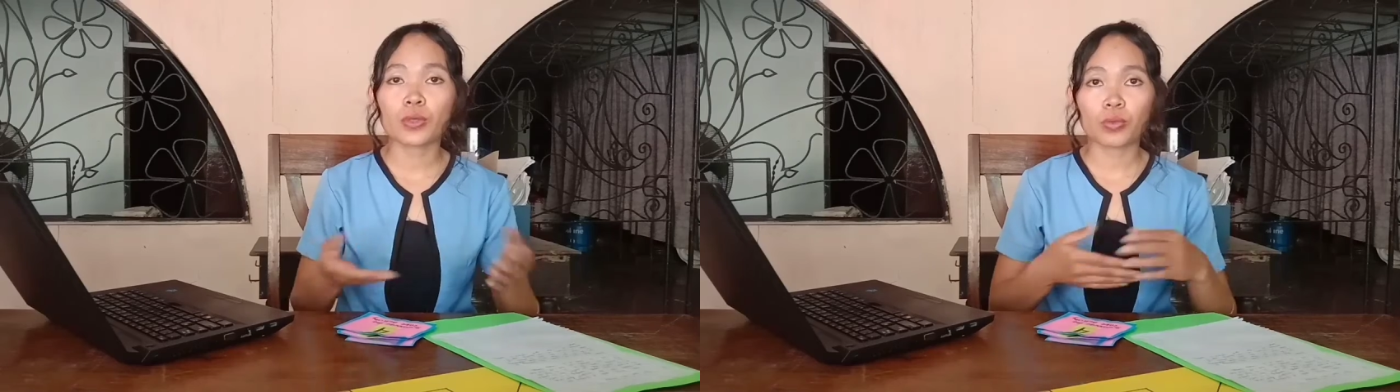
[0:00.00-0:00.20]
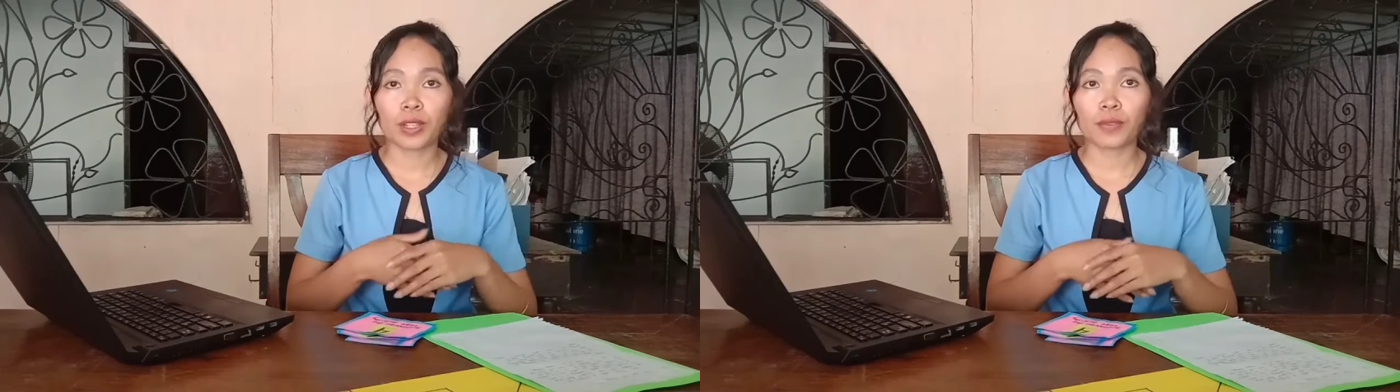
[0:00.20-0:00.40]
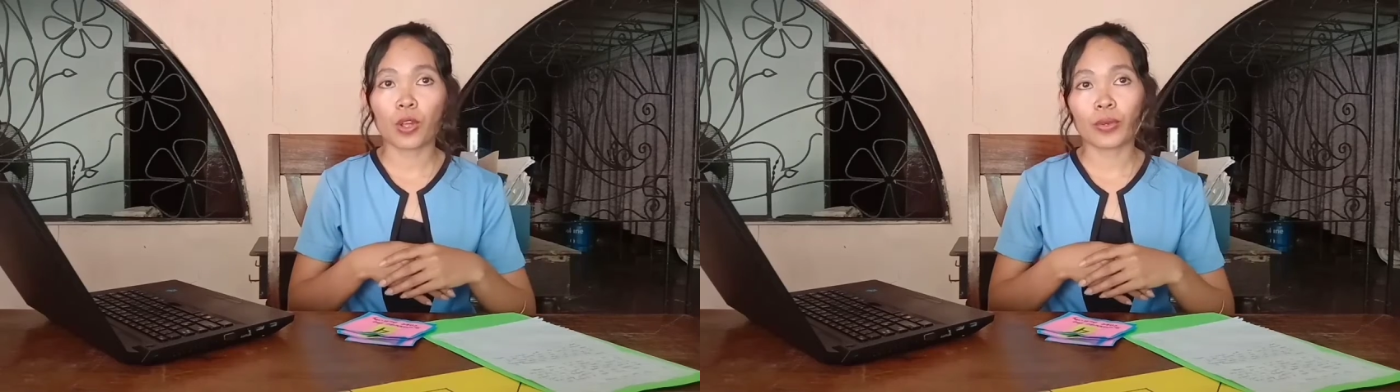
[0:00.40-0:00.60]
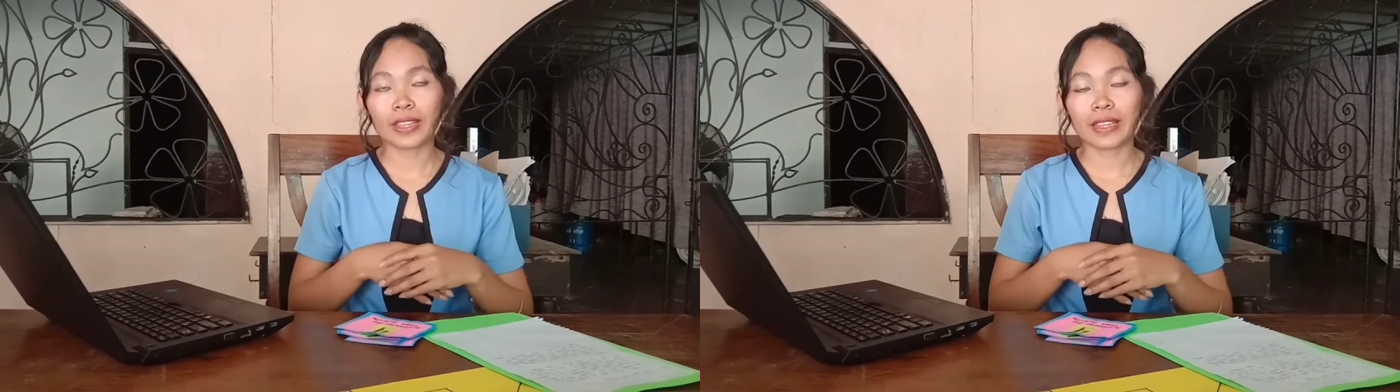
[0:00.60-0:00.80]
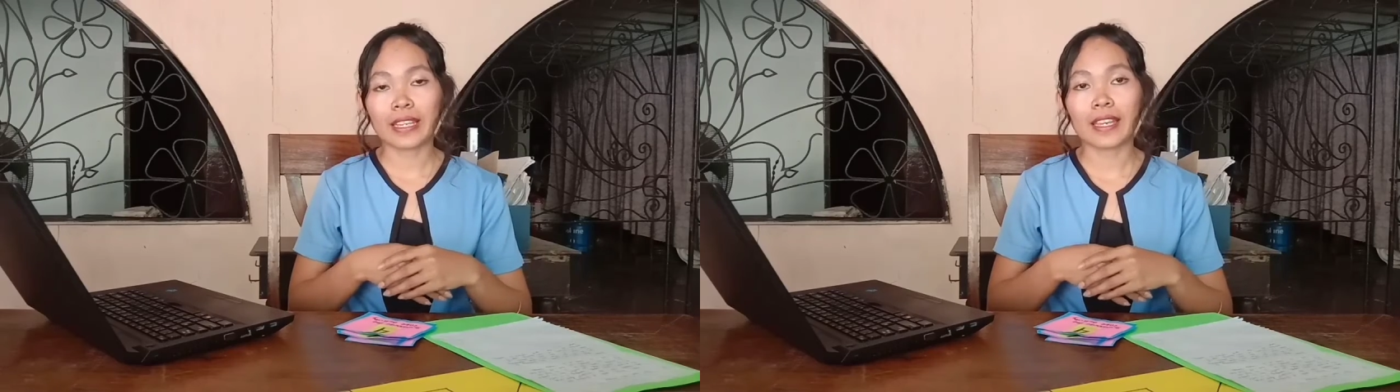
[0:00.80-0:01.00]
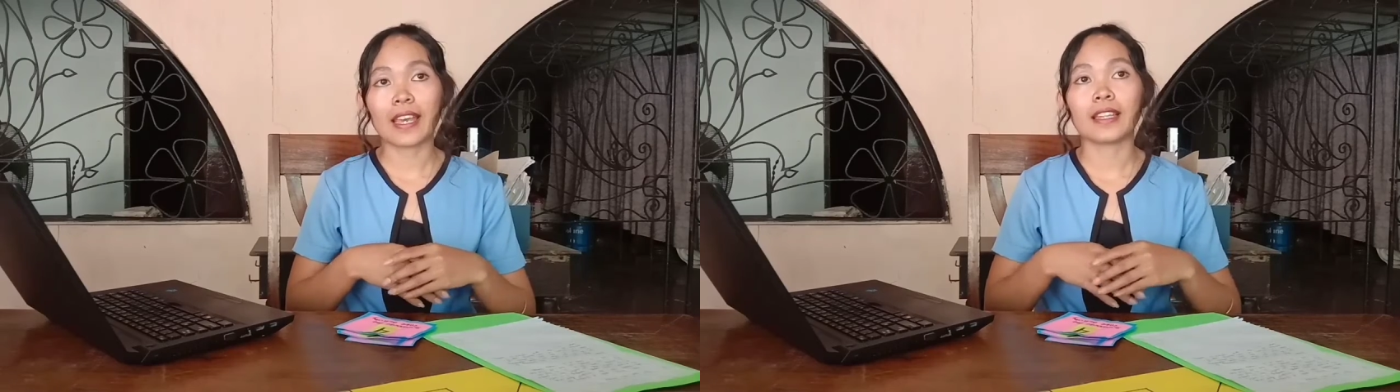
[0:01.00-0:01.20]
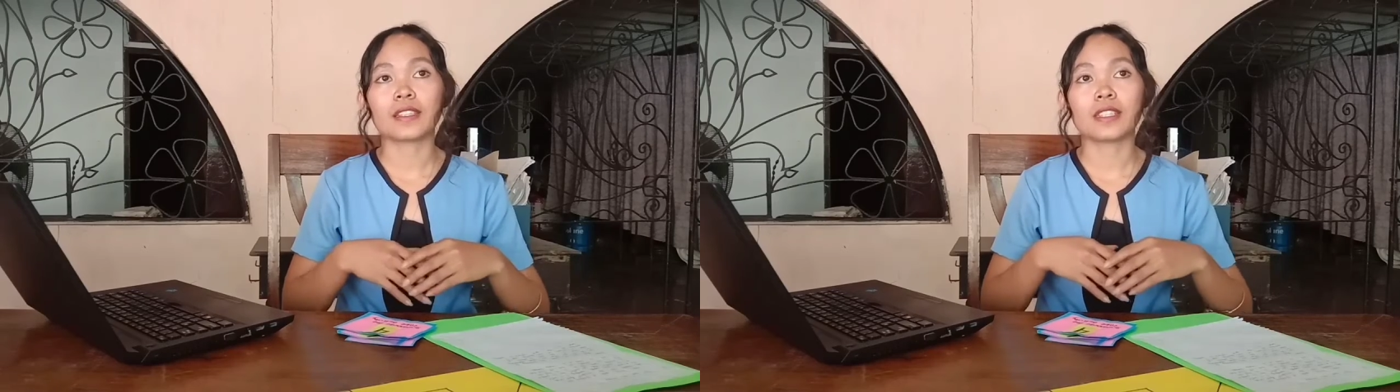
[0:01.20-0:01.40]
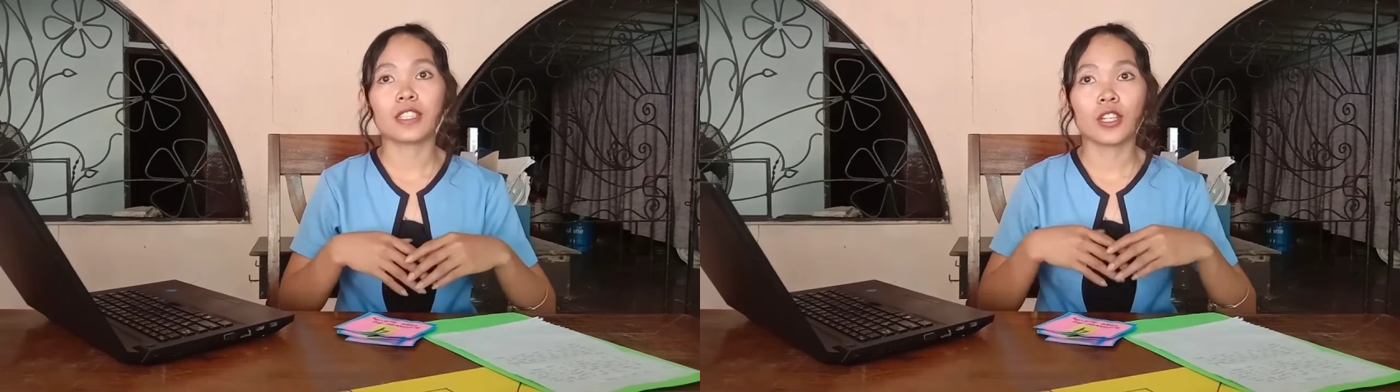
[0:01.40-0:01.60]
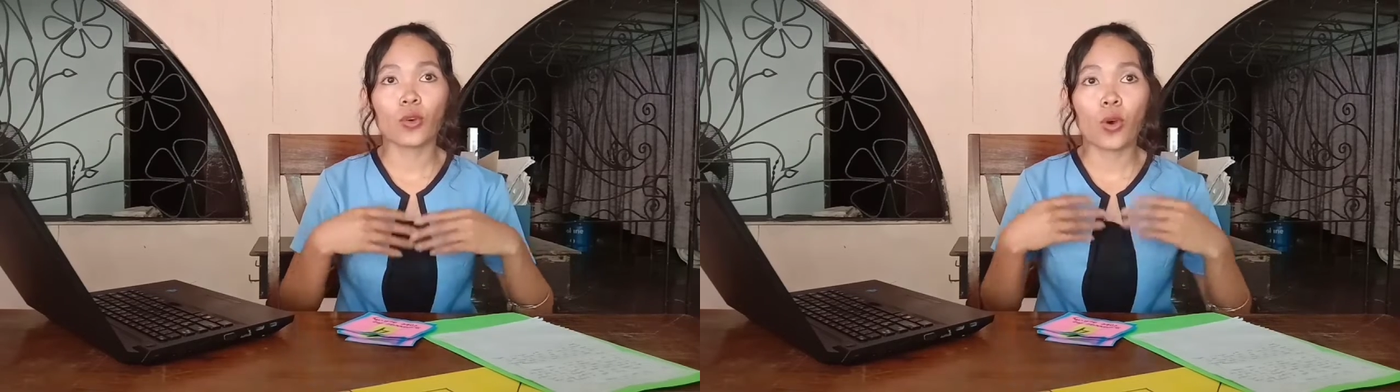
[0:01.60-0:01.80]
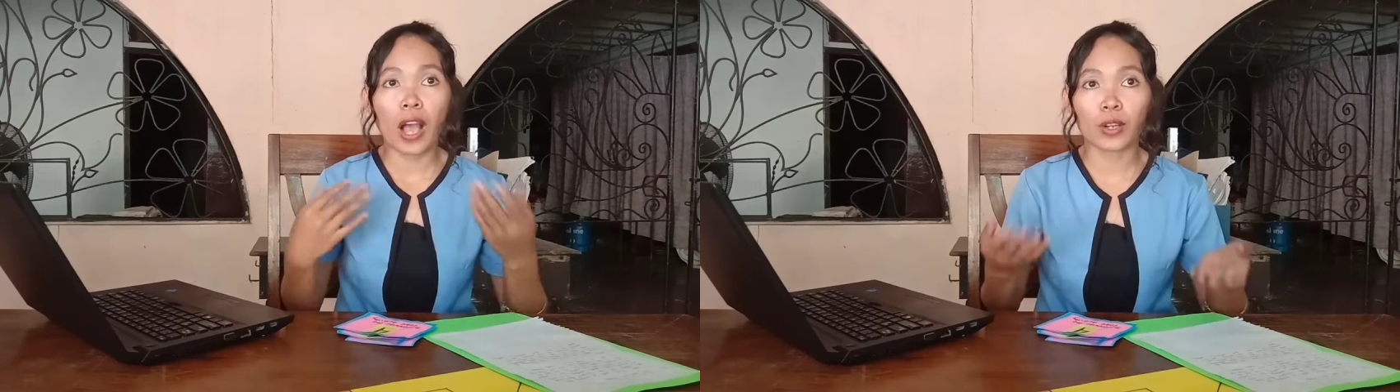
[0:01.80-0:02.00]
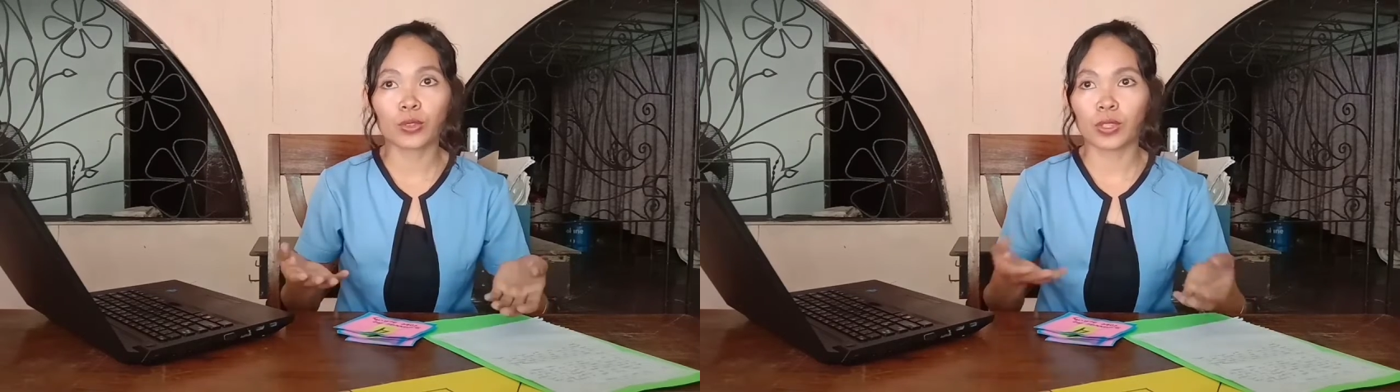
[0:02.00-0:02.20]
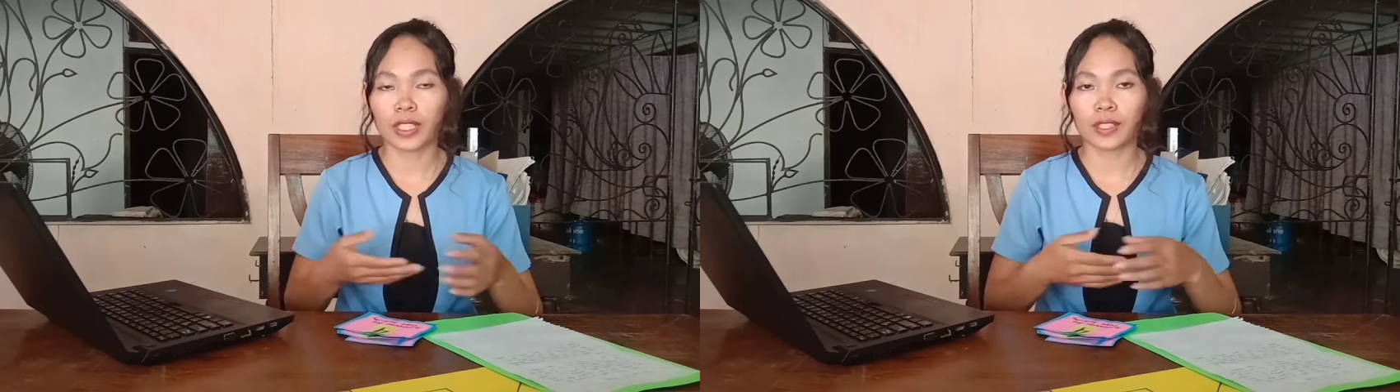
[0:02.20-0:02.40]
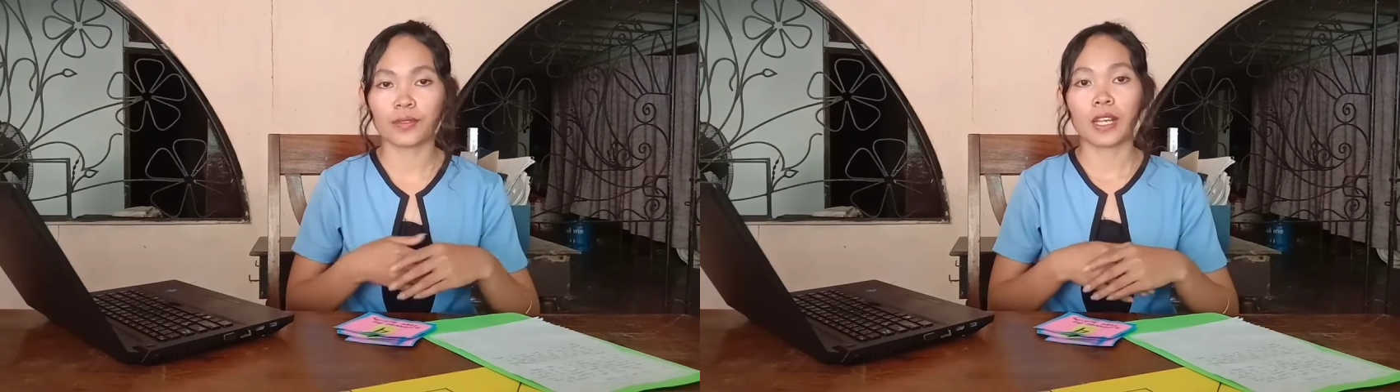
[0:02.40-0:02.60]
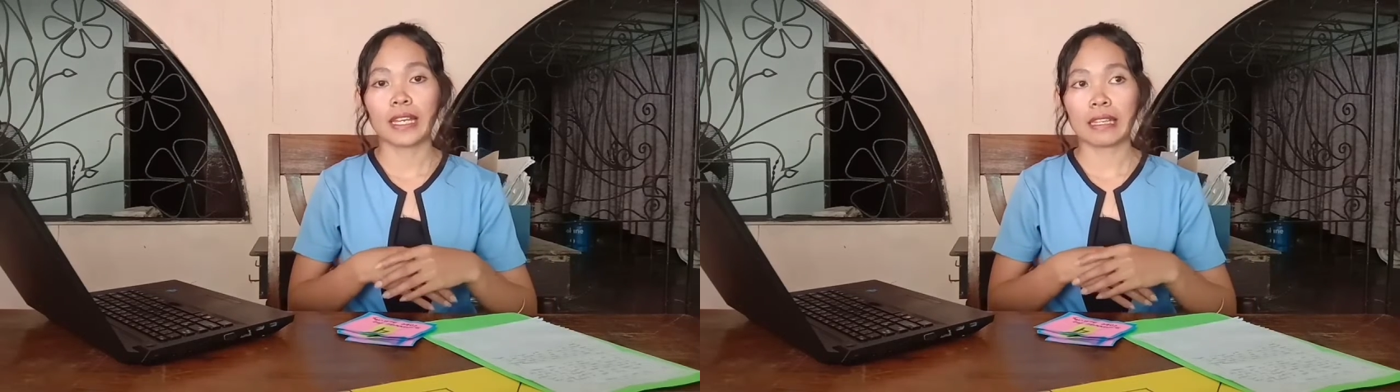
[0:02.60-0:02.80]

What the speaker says: to read fluently and they know how to live